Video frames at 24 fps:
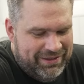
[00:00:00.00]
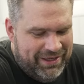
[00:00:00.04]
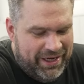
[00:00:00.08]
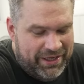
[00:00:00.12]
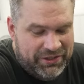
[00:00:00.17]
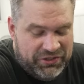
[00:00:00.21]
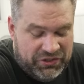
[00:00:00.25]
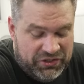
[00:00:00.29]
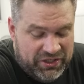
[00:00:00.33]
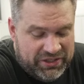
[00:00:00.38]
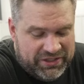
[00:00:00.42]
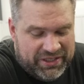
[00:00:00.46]

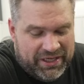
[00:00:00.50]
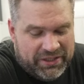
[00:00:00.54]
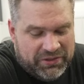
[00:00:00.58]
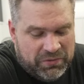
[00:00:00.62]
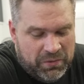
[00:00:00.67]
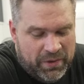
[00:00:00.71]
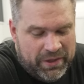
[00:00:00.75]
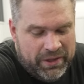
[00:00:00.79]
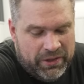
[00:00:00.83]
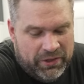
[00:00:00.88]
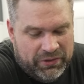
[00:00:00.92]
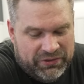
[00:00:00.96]
It's just, it's
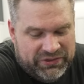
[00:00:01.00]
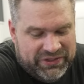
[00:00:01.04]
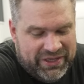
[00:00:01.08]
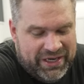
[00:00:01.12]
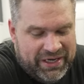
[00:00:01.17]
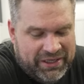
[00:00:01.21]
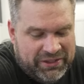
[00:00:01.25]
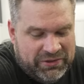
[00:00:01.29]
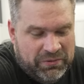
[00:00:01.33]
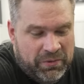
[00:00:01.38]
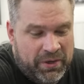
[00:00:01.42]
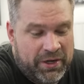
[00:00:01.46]
one of those
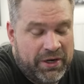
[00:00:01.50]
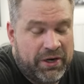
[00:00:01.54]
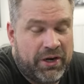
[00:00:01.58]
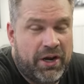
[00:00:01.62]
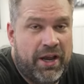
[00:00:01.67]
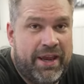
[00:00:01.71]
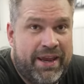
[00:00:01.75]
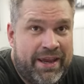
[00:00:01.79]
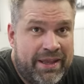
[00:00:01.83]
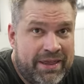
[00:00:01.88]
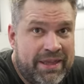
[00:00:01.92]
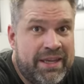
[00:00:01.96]
things where
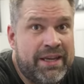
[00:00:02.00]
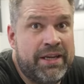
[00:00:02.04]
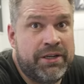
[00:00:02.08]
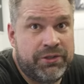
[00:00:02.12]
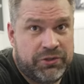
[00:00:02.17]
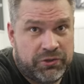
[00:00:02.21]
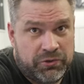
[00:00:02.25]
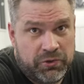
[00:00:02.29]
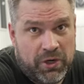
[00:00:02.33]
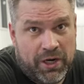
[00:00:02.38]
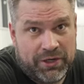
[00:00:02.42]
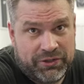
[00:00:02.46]
in the
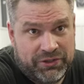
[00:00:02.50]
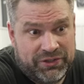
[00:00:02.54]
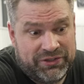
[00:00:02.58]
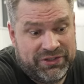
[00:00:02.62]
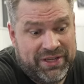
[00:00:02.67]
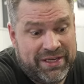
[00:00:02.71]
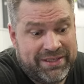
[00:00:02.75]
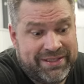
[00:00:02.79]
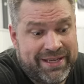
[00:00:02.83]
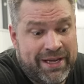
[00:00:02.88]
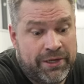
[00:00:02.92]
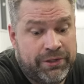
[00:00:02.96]
instructions
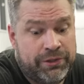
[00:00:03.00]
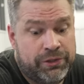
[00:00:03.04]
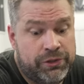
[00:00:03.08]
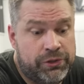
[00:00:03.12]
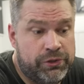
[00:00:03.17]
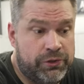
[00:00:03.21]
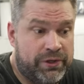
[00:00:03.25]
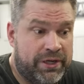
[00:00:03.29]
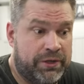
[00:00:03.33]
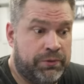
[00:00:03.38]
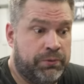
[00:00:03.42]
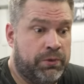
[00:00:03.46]
they tell you you
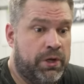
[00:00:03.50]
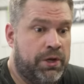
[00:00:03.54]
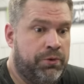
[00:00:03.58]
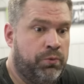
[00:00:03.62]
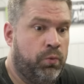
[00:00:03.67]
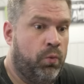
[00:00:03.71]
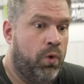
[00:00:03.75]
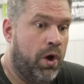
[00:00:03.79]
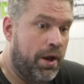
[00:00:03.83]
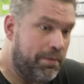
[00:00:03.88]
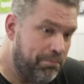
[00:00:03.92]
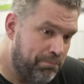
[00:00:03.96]
can run
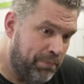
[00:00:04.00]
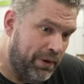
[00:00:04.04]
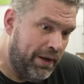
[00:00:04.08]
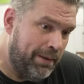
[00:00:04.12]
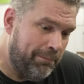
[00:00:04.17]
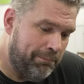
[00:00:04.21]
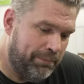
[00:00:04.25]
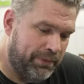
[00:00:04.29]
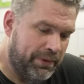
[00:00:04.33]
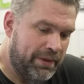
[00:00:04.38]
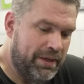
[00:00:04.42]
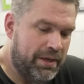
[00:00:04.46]
one
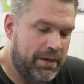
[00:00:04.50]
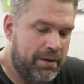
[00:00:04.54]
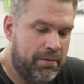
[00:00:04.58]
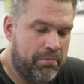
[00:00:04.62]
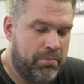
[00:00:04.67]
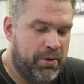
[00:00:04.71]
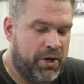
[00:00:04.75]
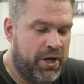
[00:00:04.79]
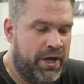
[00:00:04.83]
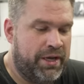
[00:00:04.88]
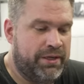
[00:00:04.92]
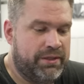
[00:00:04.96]
pump,
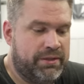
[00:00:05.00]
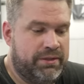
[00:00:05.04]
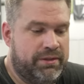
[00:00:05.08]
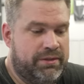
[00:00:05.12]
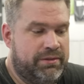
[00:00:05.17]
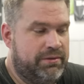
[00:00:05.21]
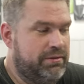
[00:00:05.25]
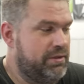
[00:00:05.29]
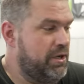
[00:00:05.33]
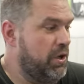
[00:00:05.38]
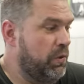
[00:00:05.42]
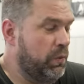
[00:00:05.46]
but
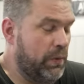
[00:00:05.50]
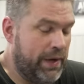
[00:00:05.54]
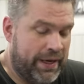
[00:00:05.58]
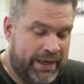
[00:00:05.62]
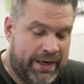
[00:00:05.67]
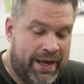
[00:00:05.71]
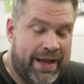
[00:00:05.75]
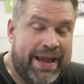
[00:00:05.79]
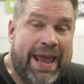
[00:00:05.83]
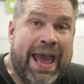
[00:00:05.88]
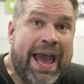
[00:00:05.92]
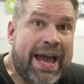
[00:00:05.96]
a red
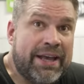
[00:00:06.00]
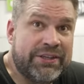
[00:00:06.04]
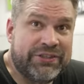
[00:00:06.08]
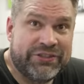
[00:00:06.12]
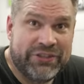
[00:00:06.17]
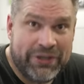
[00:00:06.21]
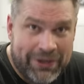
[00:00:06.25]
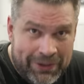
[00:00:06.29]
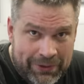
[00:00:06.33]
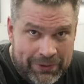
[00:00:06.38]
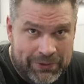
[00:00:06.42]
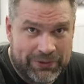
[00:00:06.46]
eye has
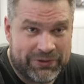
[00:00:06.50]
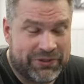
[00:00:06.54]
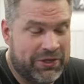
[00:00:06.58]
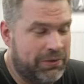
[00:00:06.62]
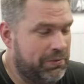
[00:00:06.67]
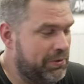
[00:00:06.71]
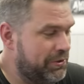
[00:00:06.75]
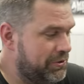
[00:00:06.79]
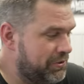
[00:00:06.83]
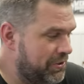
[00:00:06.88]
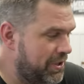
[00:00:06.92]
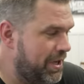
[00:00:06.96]
two. So
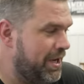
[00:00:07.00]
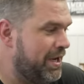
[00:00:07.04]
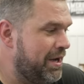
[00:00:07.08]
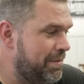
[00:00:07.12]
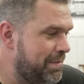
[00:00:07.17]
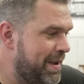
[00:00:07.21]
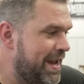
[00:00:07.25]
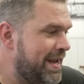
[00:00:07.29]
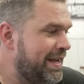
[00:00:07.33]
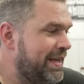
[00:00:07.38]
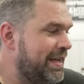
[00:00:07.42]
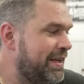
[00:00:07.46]
we're trying to
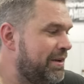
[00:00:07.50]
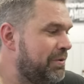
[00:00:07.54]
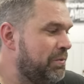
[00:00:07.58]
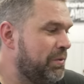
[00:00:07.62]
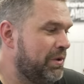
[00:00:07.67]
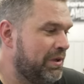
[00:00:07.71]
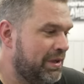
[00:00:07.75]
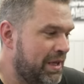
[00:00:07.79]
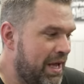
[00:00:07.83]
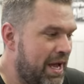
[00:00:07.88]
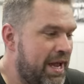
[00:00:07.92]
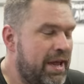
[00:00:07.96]
make it
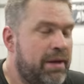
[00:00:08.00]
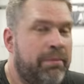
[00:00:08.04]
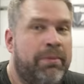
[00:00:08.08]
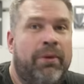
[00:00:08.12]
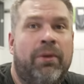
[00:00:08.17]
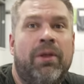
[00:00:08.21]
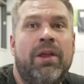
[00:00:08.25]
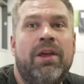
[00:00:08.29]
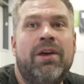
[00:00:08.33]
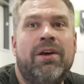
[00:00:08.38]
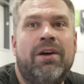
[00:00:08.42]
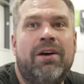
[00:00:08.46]
reliable.
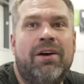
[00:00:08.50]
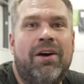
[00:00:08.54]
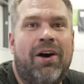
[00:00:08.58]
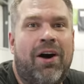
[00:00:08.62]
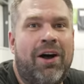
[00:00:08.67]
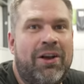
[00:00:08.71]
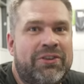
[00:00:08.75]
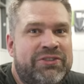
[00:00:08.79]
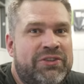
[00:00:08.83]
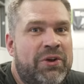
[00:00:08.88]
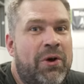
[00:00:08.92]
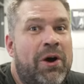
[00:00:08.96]
Yeah.
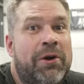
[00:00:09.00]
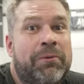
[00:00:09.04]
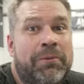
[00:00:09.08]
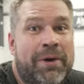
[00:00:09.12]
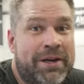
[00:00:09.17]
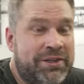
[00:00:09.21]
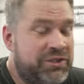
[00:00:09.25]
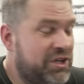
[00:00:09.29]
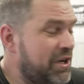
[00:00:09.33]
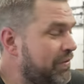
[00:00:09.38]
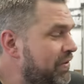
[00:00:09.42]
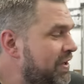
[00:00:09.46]
Also on
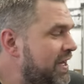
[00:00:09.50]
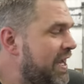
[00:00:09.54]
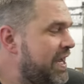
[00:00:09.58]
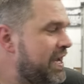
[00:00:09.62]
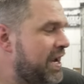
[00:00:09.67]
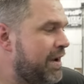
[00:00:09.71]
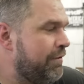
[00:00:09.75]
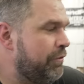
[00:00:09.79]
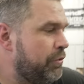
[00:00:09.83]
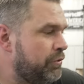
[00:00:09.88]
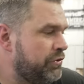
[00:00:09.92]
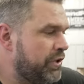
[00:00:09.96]
Wrench Every Day,
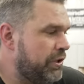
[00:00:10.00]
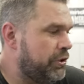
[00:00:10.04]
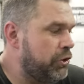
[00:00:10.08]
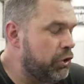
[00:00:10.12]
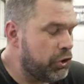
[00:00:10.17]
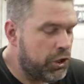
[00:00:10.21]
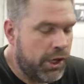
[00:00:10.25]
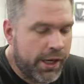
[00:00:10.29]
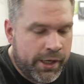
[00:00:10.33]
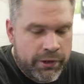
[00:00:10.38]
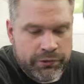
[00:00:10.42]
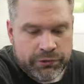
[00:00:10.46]
everyone's like, you
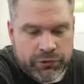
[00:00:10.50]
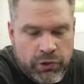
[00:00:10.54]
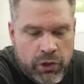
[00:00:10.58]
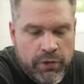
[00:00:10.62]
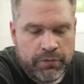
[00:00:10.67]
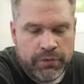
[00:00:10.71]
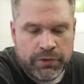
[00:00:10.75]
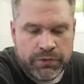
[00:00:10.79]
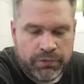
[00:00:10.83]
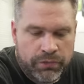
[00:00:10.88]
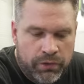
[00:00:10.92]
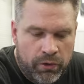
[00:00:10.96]
can't
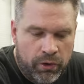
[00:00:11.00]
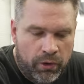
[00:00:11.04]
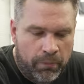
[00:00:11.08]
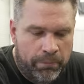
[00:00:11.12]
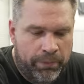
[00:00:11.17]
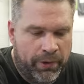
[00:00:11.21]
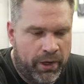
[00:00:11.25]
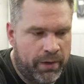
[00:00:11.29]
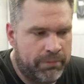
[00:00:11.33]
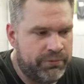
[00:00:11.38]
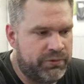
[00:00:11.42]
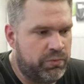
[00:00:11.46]
service fuel
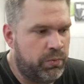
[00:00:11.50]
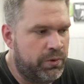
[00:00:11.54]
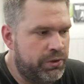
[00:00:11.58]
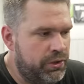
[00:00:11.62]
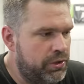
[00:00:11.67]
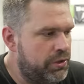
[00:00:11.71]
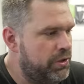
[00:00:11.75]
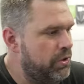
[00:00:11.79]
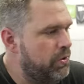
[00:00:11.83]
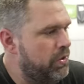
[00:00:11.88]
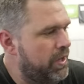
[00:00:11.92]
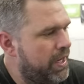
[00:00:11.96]
pumps when you
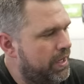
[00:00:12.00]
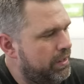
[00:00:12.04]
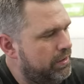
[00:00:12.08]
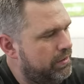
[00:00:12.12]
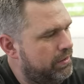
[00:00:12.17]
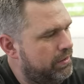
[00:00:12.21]
do that